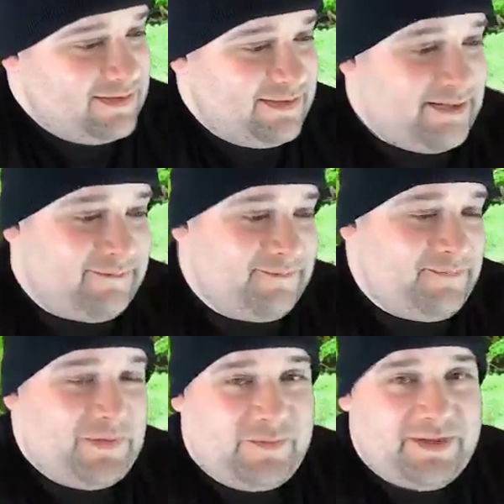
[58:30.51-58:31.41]
Yep,
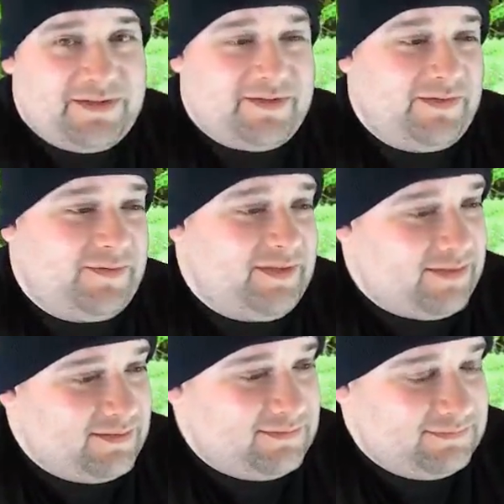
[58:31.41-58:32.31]
French toast for
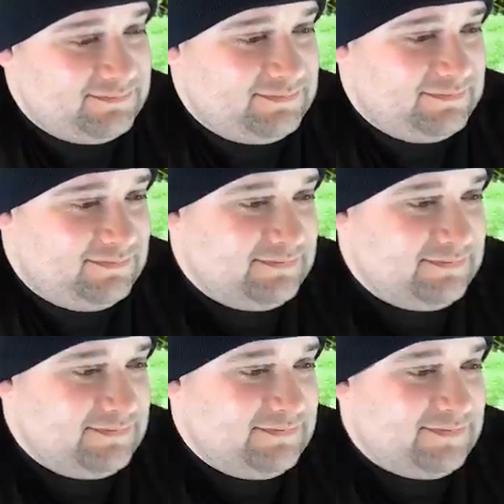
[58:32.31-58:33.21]
dinner.
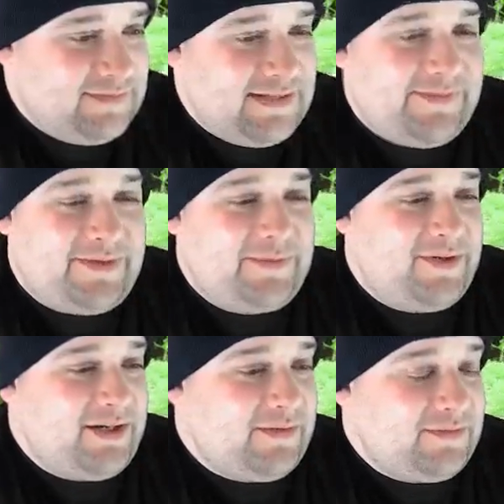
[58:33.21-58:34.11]
That's what I'm craving.